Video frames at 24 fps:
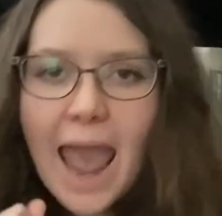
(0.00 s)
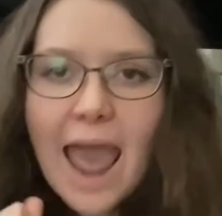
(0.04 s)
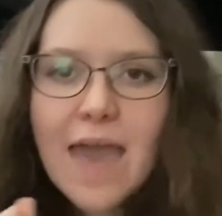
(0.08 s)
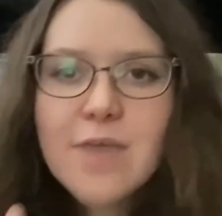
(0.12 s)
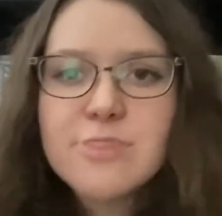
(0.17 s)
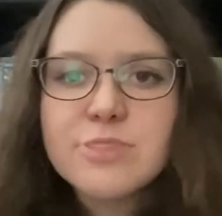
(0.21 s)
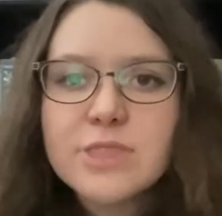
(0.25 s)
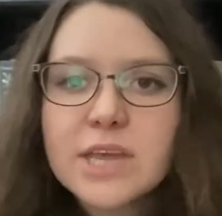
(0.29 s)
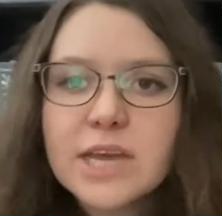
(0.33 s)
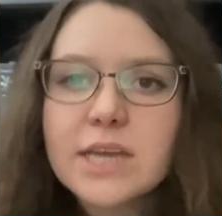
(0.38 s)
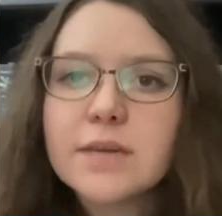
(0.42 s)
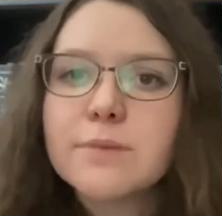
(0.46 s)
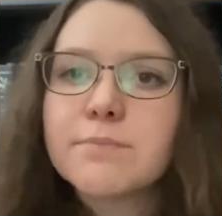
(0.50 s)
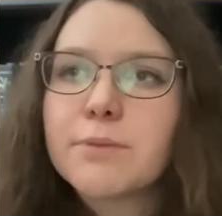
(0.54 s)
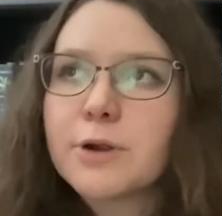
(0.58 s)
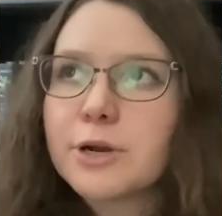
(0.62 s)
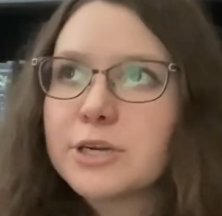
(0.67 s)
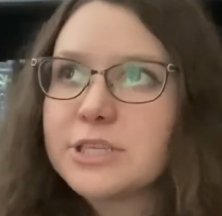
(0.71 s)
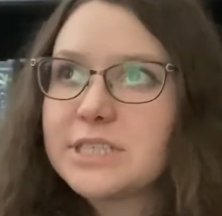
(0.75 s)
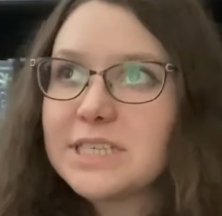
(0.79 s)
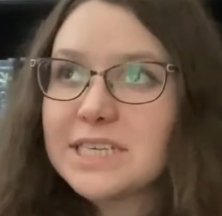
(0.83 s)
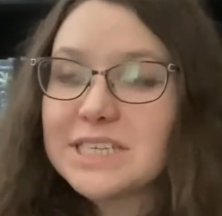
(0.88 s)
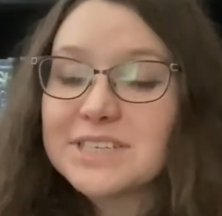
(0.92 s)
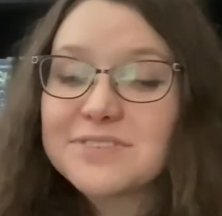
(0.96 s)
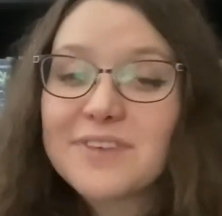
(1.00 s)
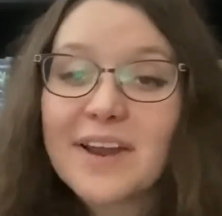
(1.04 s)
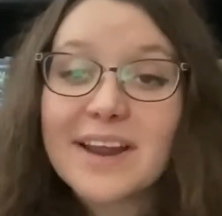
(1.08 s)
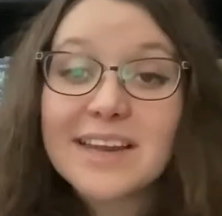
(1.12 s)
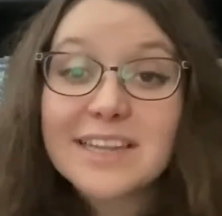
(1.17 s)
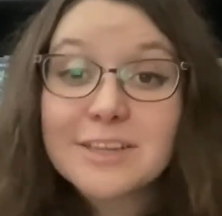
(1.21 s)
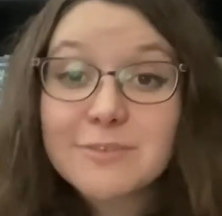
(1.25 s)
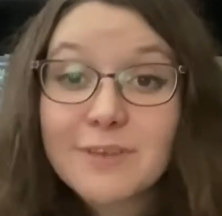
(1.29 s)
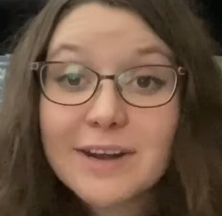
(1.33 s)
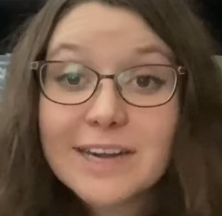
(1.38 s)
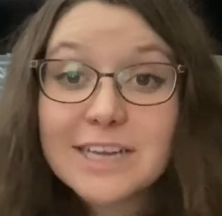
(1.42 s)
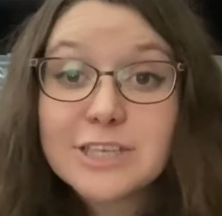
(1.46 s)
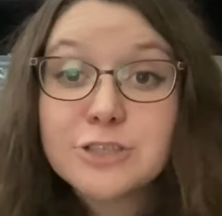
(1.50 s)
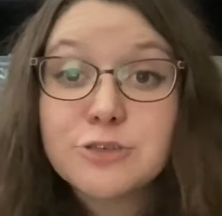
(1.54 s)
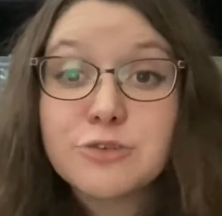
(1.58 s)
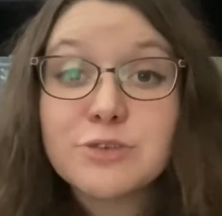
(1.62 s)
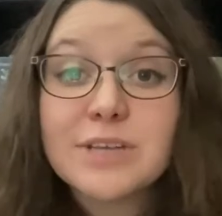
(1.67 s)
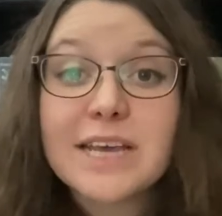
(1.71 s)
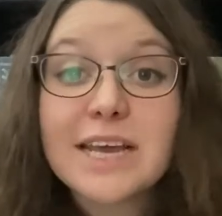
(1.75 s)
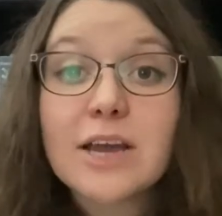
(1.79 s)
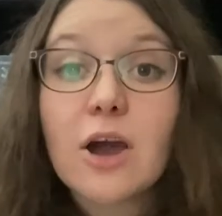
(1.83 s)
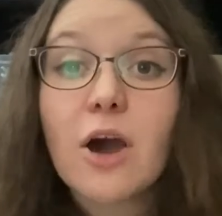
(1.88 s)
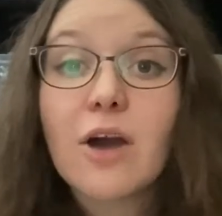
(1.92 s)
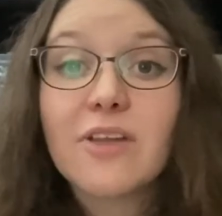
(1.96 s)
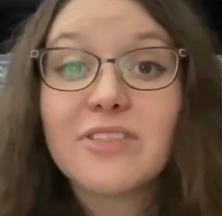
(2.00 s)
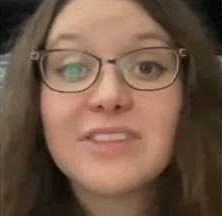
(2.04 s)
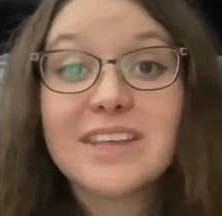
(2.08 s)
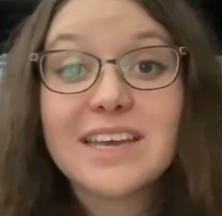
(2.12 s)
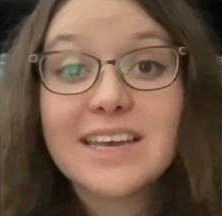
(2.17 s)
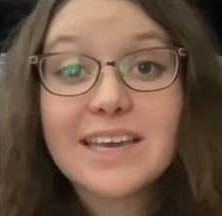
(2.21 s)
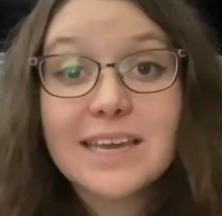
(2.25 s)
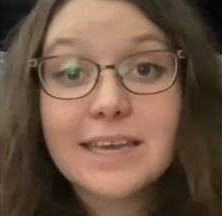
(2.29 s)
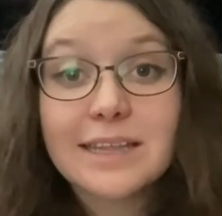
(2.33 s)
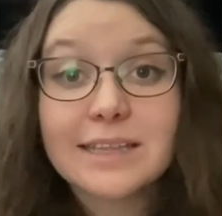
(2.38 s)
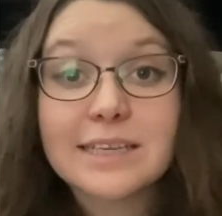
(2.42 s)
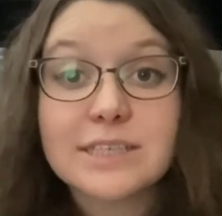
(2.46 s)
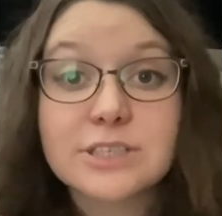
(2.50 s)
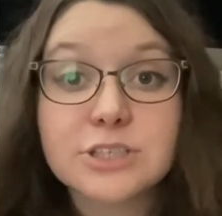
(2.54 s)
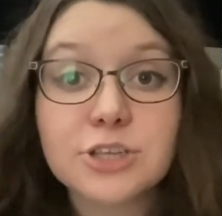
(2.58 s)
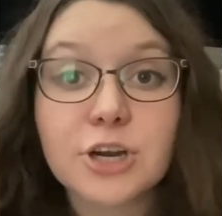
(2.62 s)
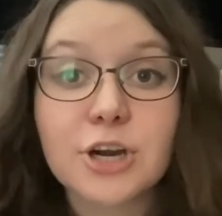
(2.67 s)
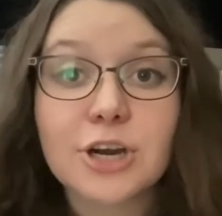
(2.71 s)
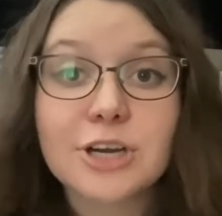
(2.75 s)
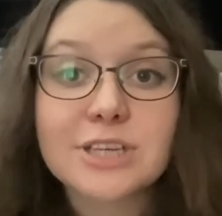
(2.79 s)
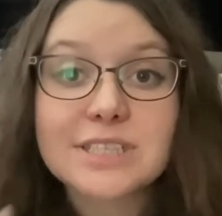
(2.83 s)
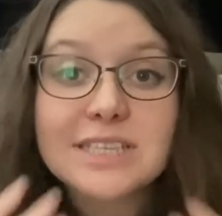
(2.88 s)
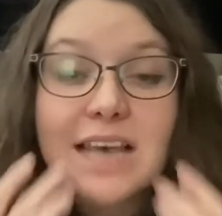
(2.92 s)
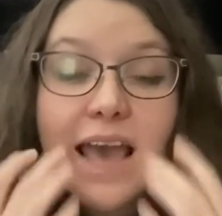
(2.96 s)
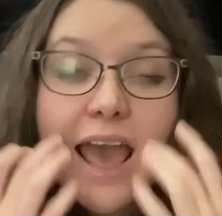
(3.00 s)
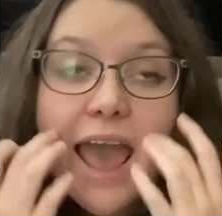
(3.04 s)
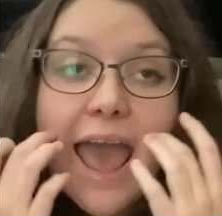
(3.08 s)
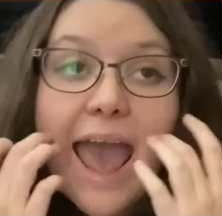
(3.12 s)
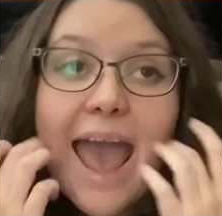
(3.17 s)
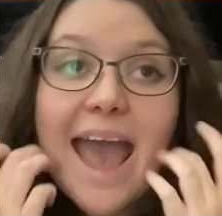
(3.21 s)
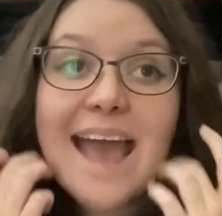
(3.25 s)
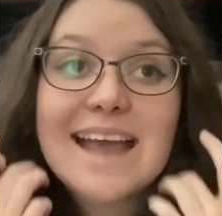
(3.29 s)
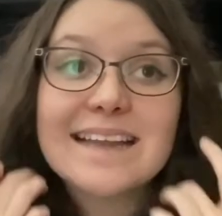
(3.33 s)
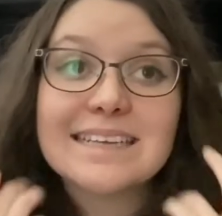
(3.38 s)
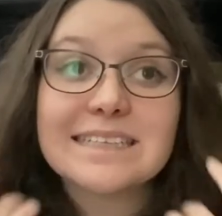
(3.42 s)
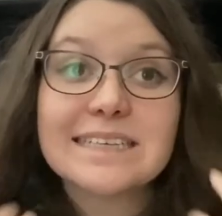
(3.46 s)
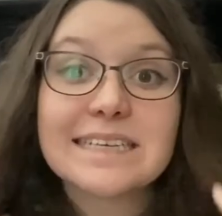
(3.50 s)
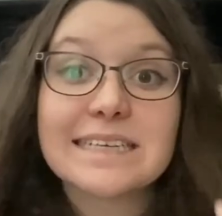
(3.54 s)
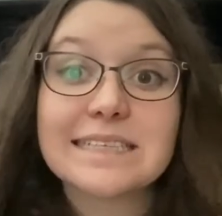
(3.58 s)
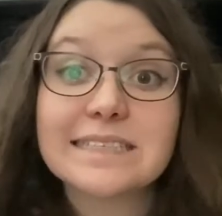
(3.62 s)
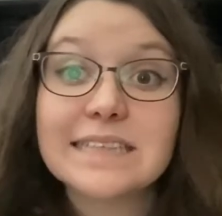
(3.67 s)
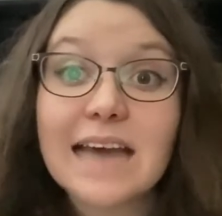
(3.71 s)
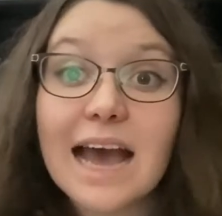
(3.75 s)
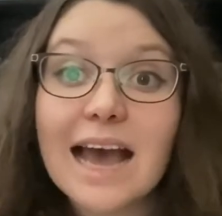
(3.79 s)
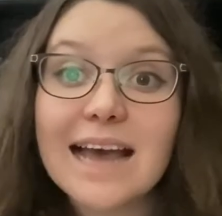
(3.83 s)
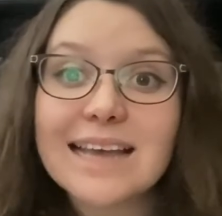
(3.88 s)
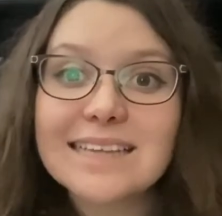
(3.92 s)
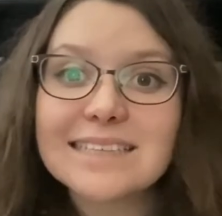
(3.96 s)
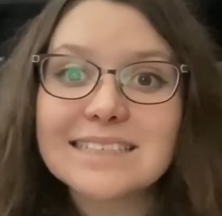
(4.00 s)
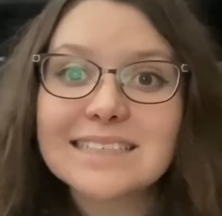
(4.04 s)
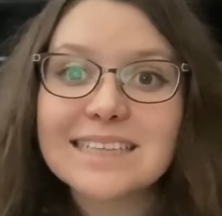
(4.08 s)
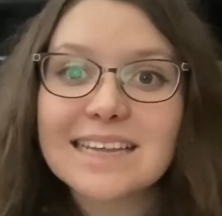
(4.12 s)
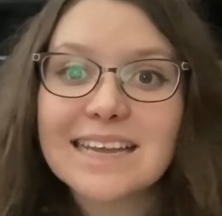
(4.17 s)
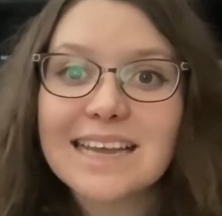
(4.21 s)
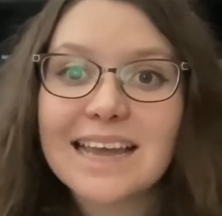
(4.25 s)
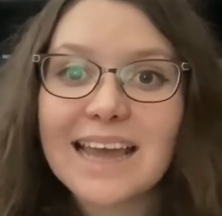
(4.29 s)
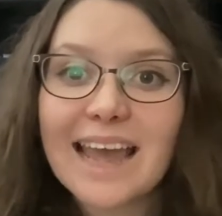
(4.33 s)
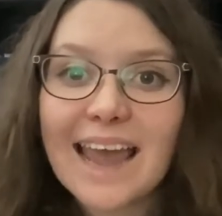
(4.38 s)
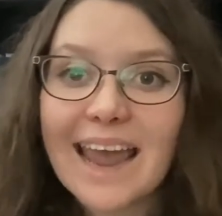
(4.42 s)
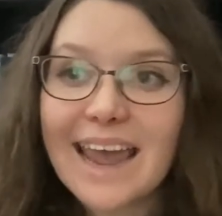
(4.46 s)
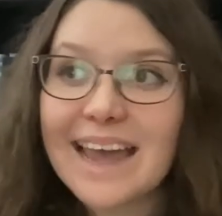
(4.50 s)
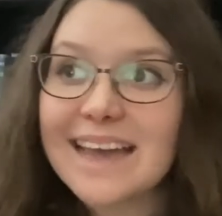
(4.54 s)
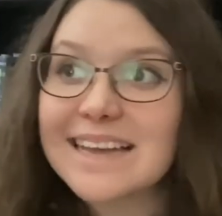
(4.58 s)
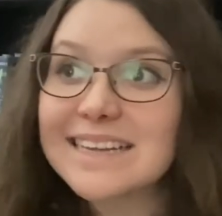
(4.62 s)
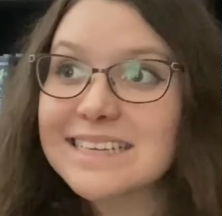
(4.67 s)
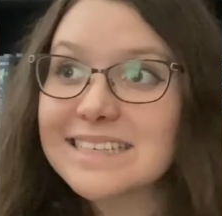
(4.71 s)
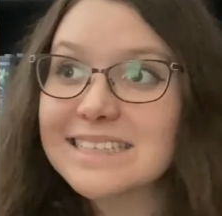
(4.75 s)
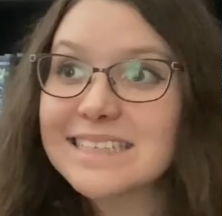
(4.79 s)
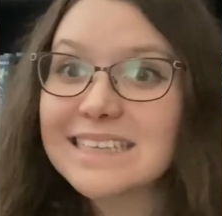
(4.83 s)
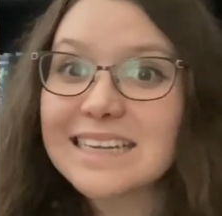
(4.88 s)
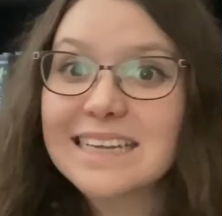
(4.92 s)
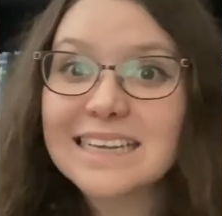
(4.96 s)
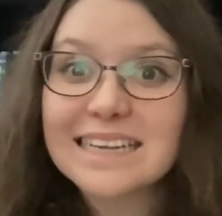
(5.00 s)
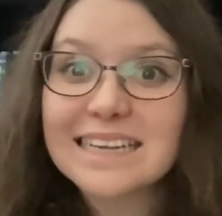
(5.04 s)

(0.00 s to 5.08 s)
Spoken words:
And then Percy is finally ready to take on the Achilles curse, and he does, and